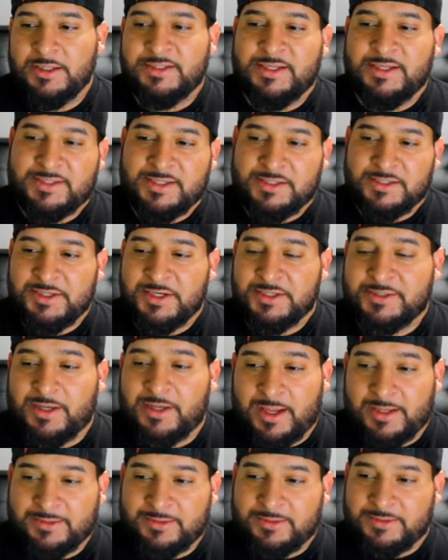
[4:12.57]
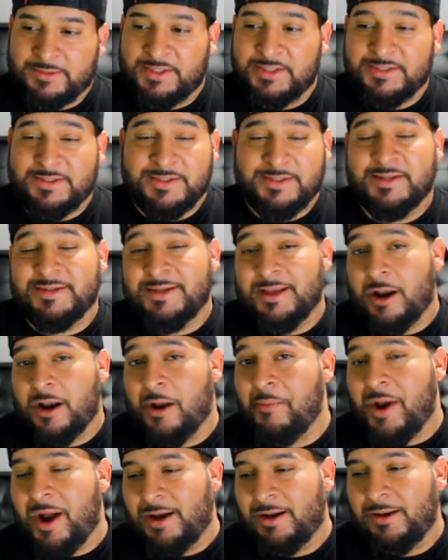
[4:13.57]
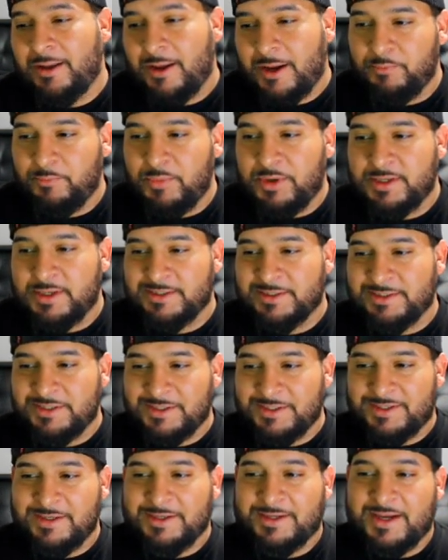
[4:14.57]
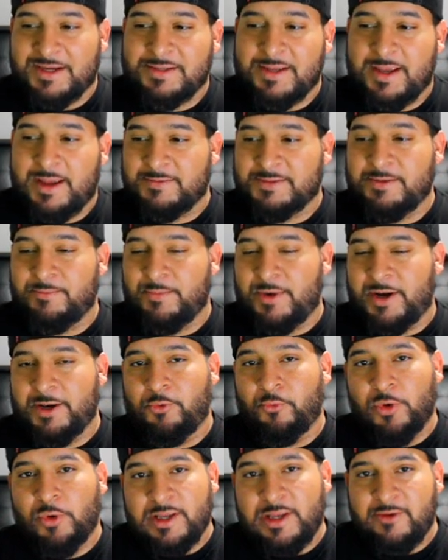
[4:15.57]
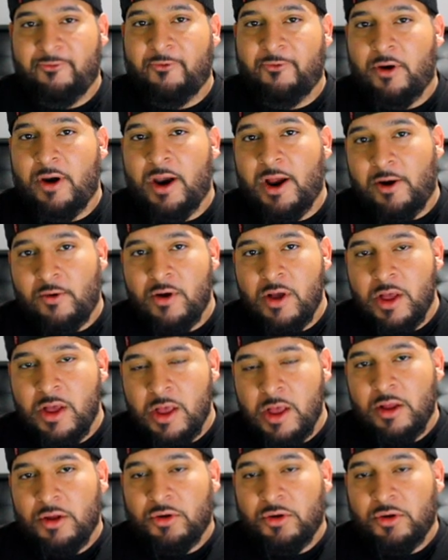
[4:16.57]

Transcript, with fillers: This is just like, this is the setup I like, because just in case they have somebody really far out